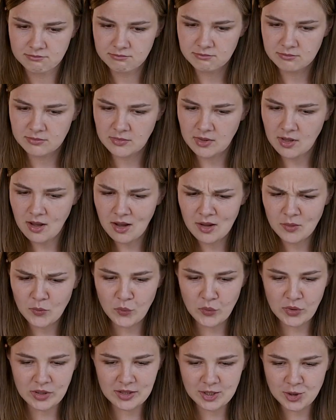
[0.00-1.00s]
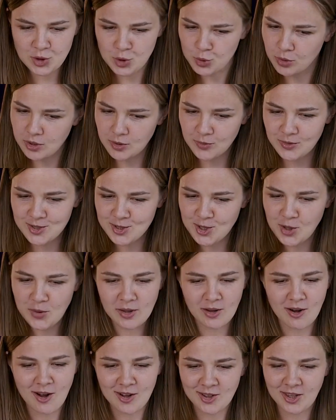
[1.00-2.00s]
not really sure what's
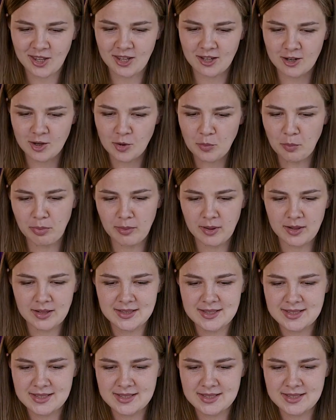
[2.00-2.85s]
going on here, but it